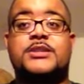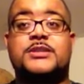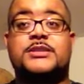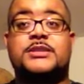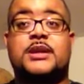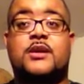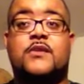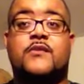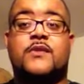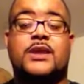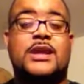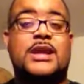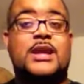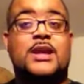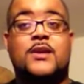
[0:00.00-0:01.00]
yourself and
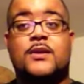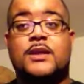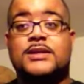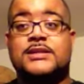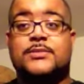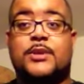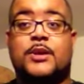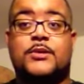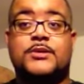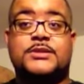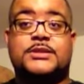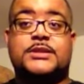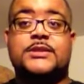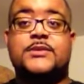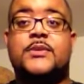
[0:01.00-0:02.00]
heal as a
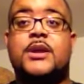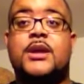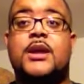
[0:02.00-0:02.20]
person.